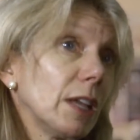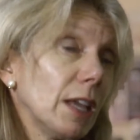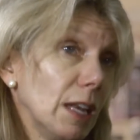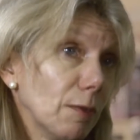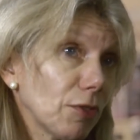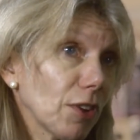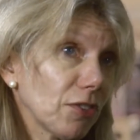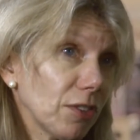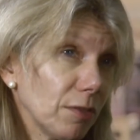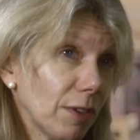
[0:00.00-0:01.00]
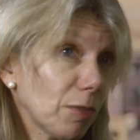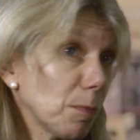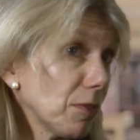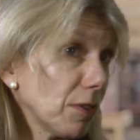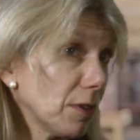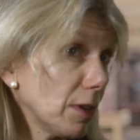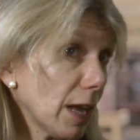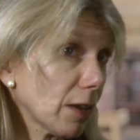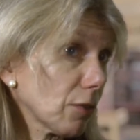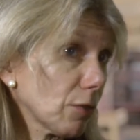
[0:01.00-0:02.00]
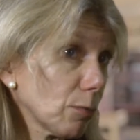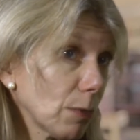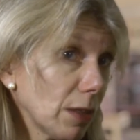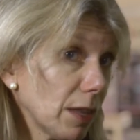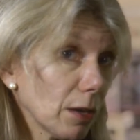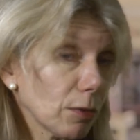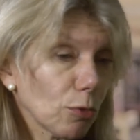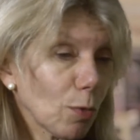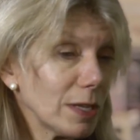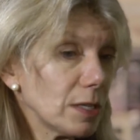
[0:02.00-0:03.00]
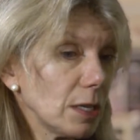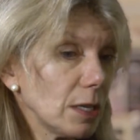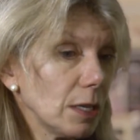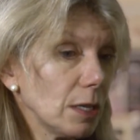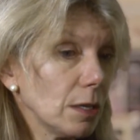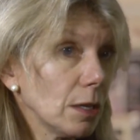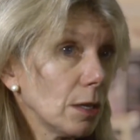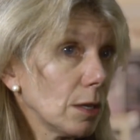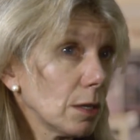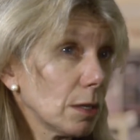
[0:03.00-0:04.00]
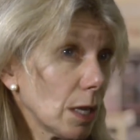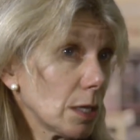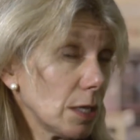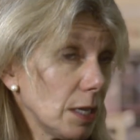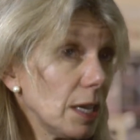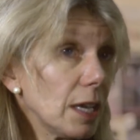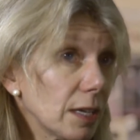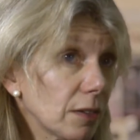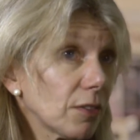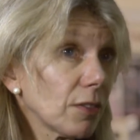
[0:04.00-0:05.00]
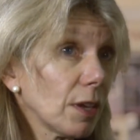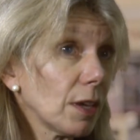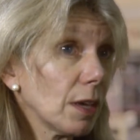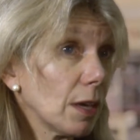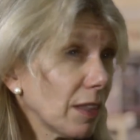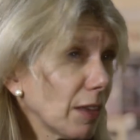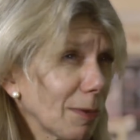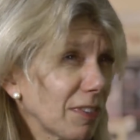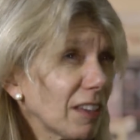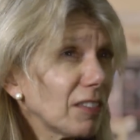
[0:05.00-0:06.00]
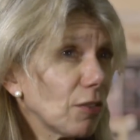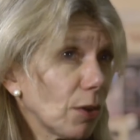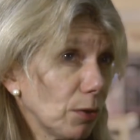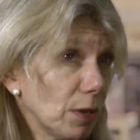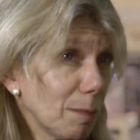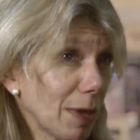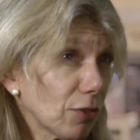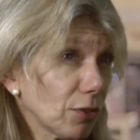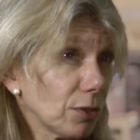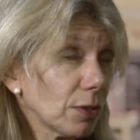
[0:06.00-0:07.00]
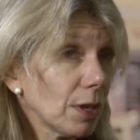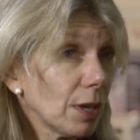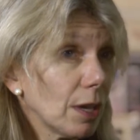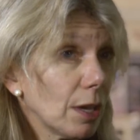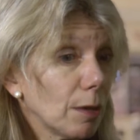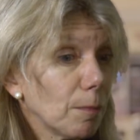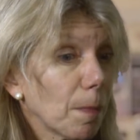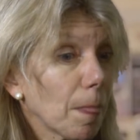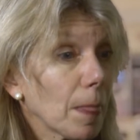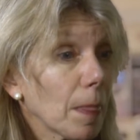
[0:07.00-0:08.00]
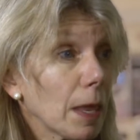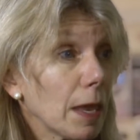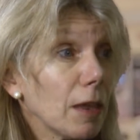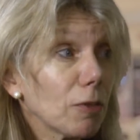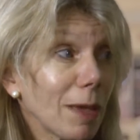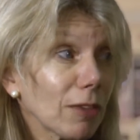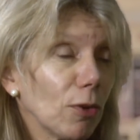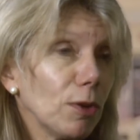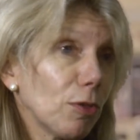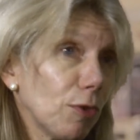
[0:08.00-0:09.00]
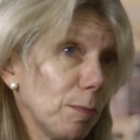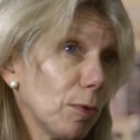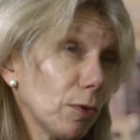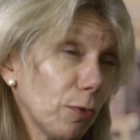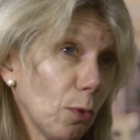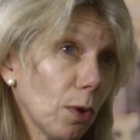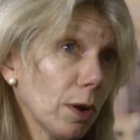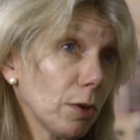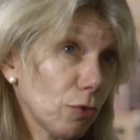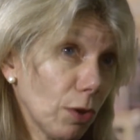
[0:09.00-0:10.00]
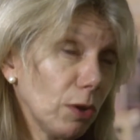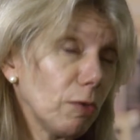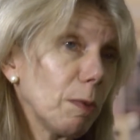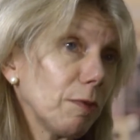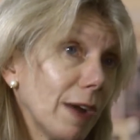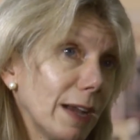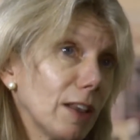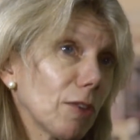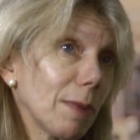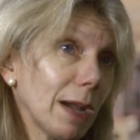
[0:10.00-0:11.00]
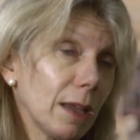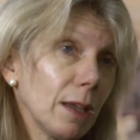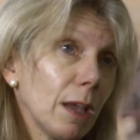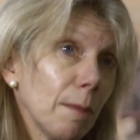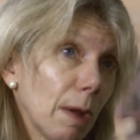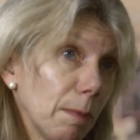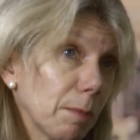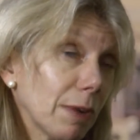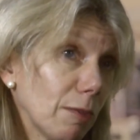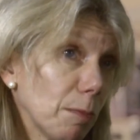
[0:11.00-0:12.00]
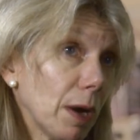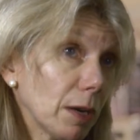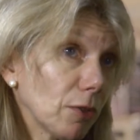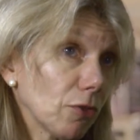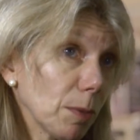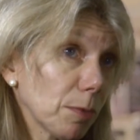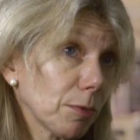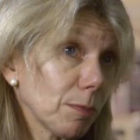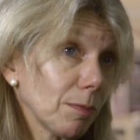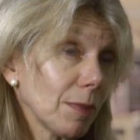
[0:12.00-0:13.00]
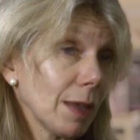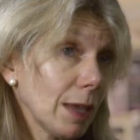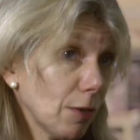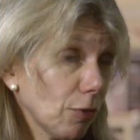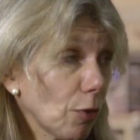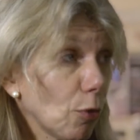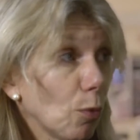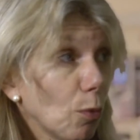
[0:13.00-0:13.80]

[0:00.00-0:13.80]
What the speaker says: in infrastructure investments in the next 20, 30 years, I think it's about 60 trillion he mentioned, he expects only 3.4 trillion to be financed by public-private partnerships. And so,